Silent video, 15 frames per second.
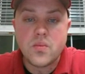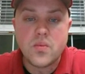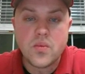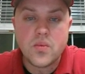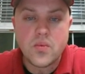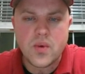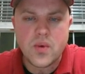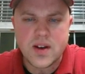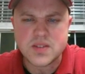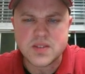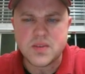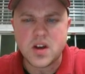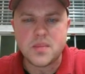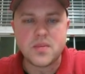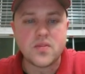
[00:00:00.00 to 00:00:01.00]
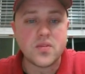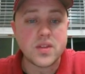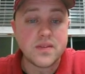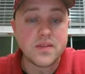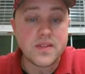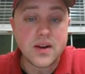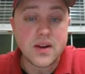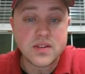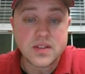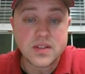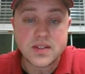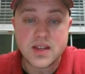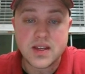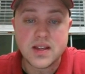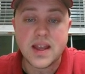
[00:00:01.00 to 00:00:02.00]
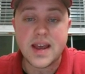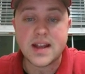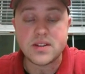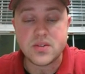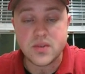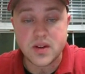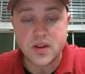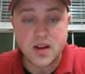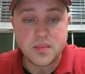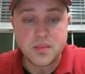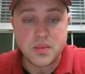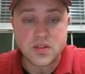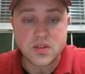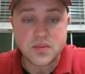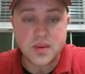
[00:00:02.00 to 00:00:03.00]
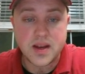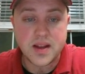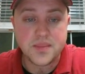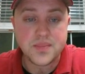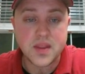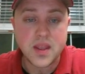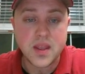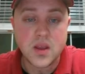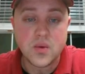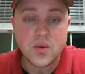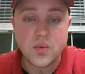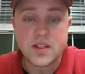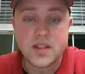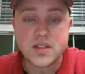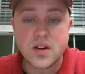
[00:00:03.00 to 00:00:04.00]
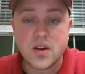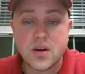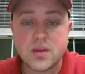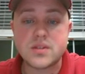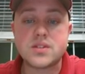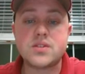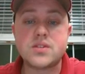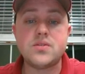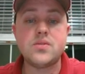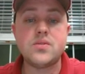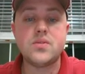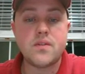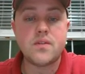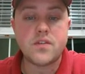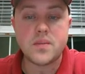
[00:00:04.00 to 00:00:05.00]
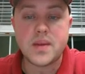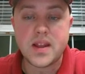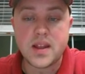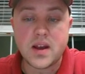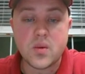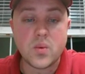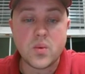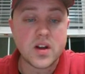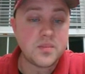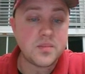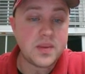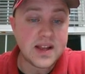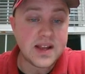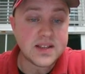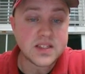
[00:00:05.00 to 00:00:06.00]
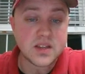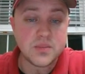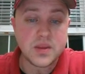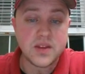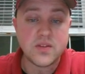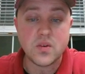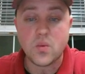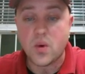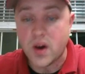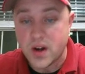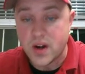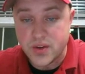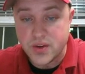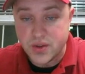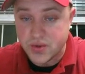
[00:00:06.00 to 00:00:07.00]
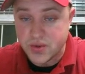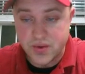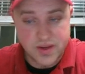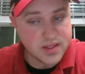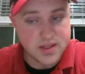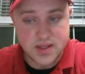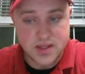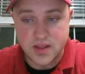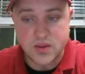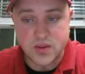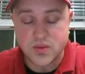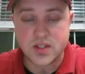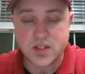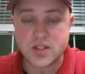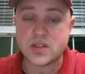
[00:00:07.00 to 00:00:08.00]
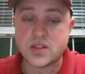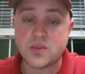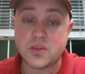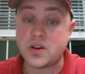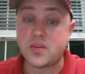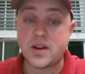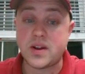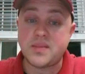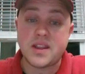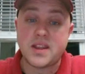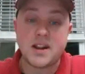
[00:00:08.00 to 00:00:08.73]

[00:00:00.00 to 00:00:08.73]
while small before they flower and seed, add to a compost pile. Weeds are host for many unwelcome pests, compete for water and nutrients. In other words, we don't want them